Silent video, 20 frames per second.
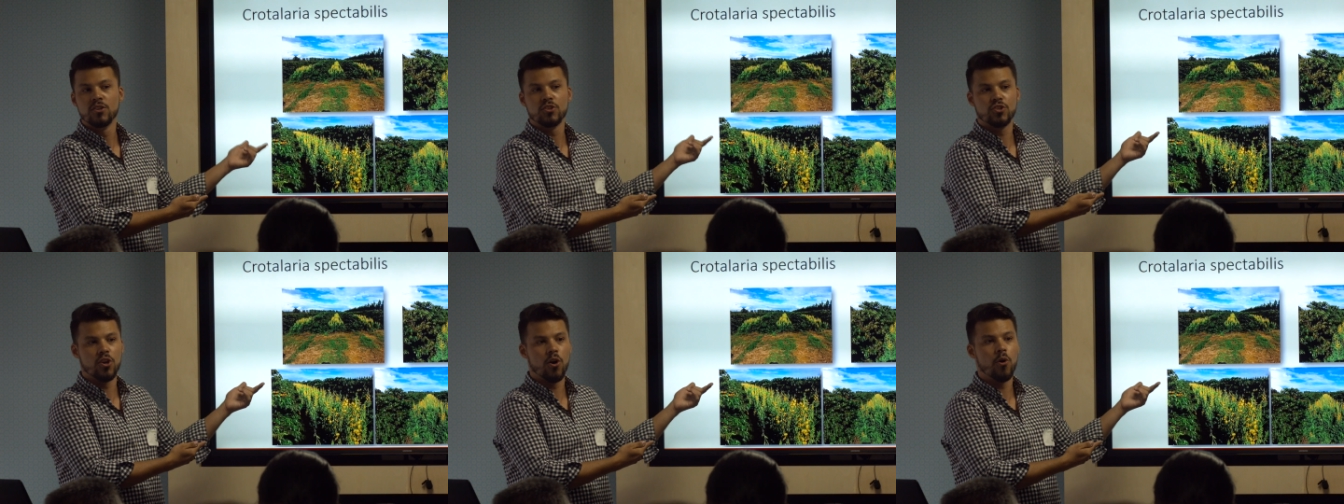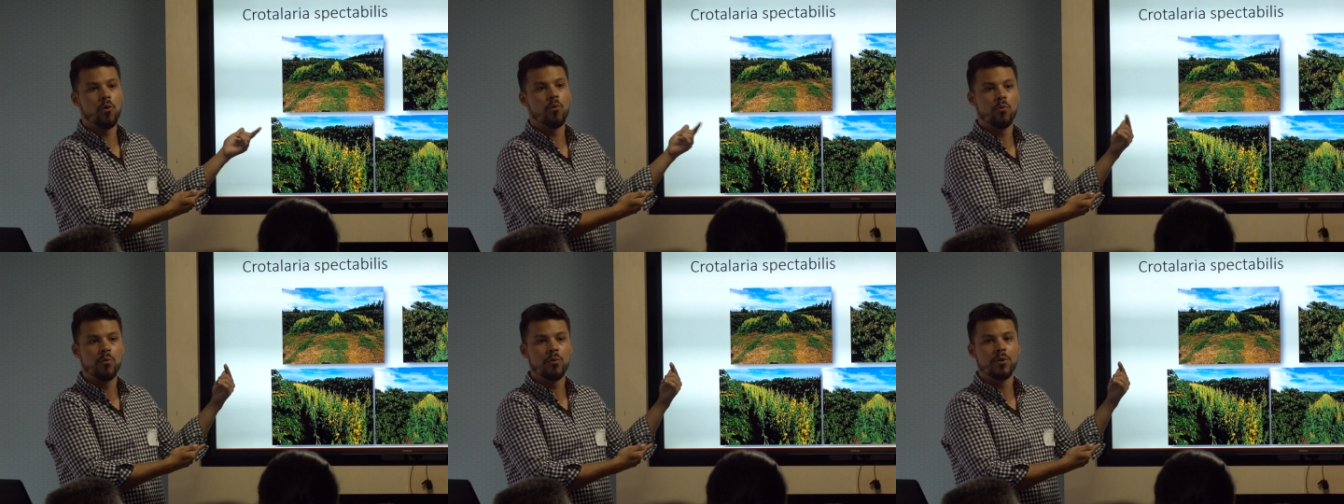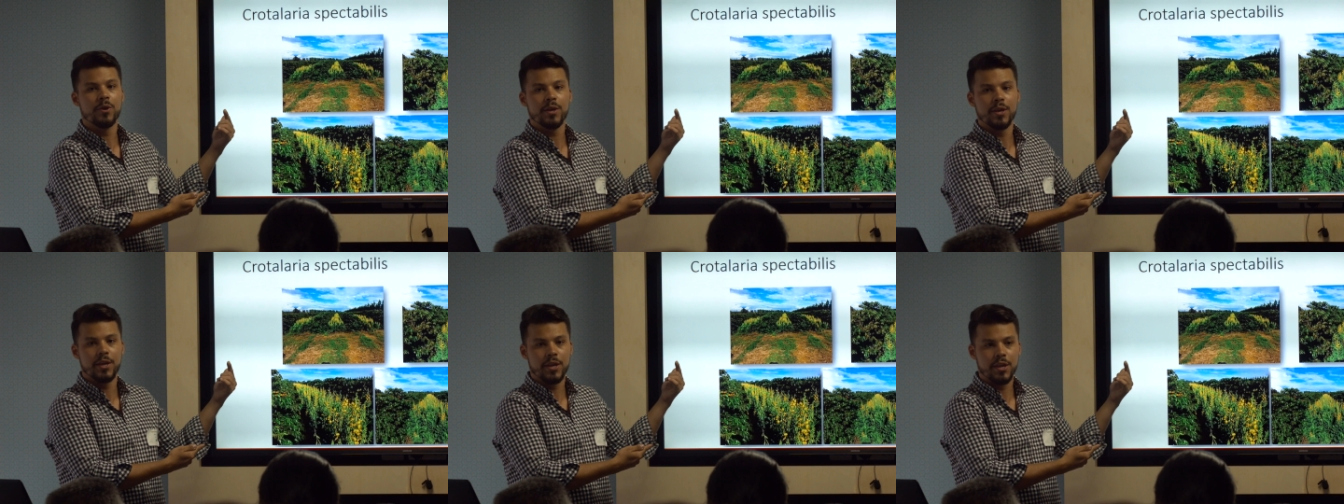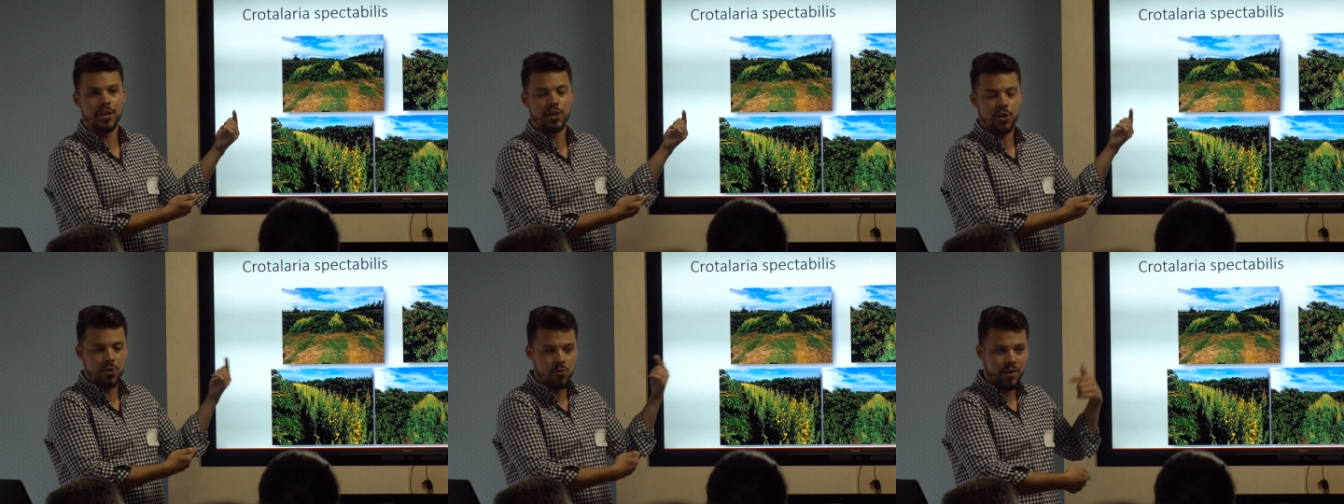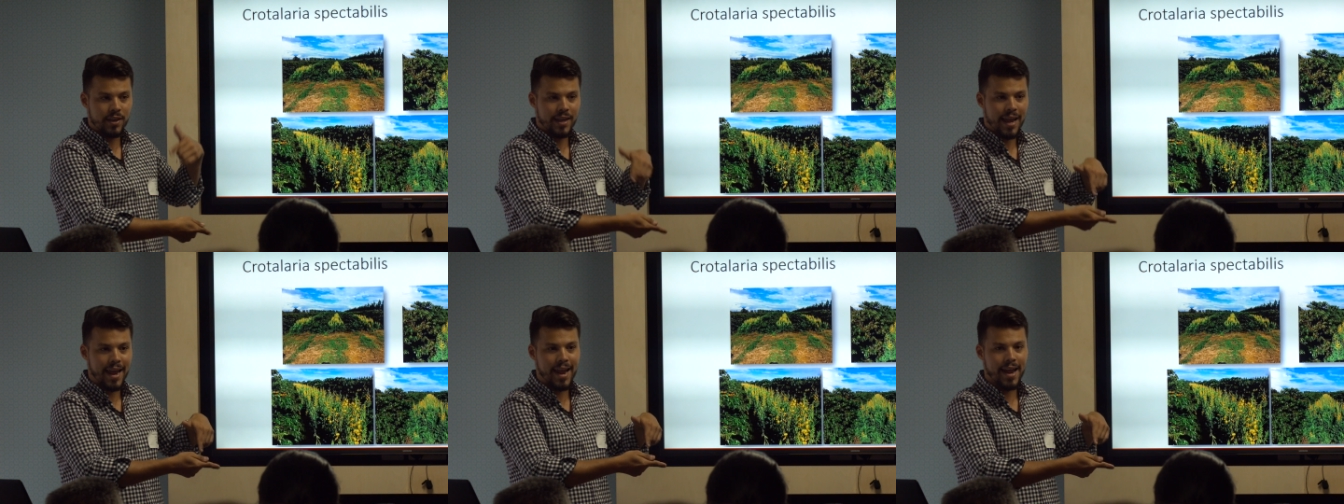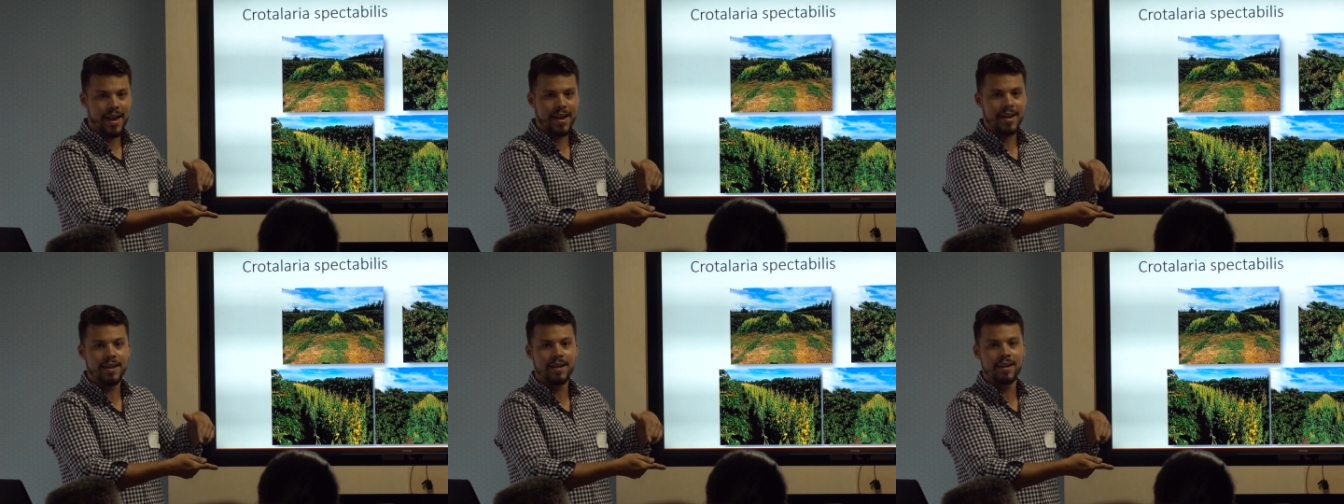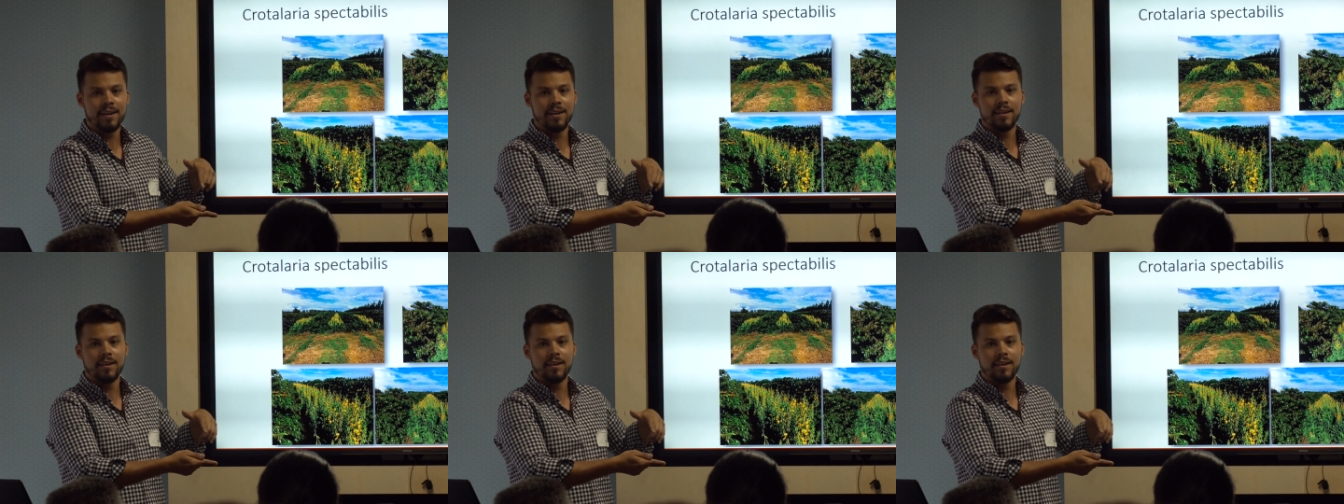So you can